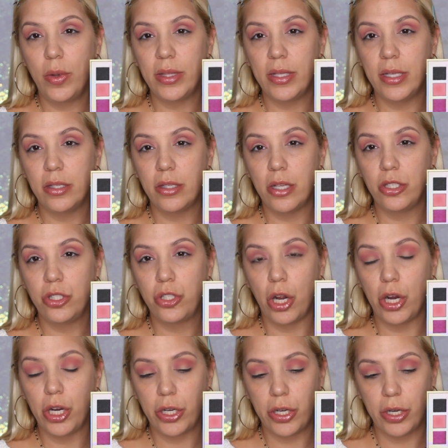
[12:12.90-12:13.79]
with this
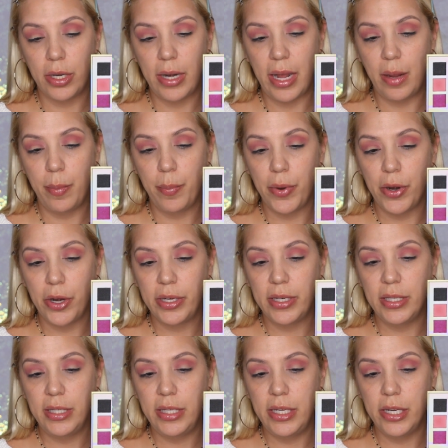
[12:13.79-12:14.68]
darker like
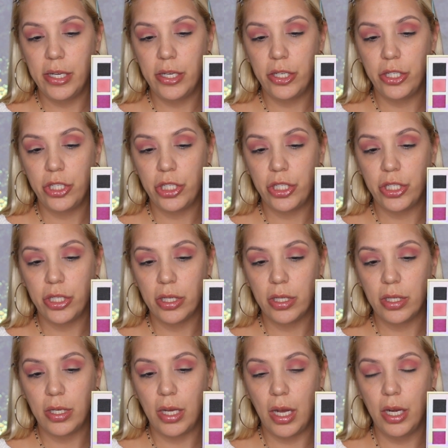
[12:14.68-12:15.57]
burgundy-ish
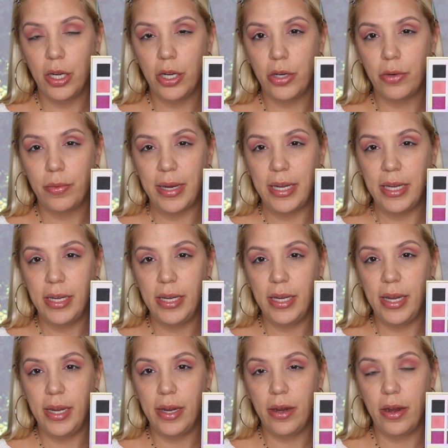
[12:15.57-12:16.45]
color right
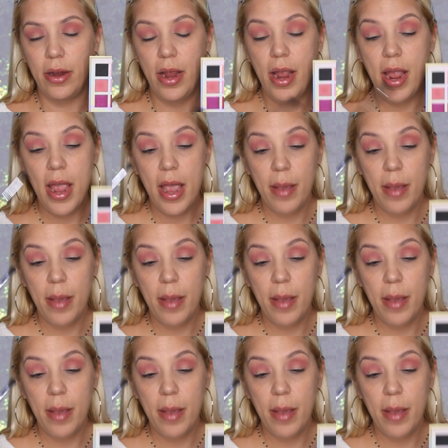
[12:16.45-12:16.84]
here.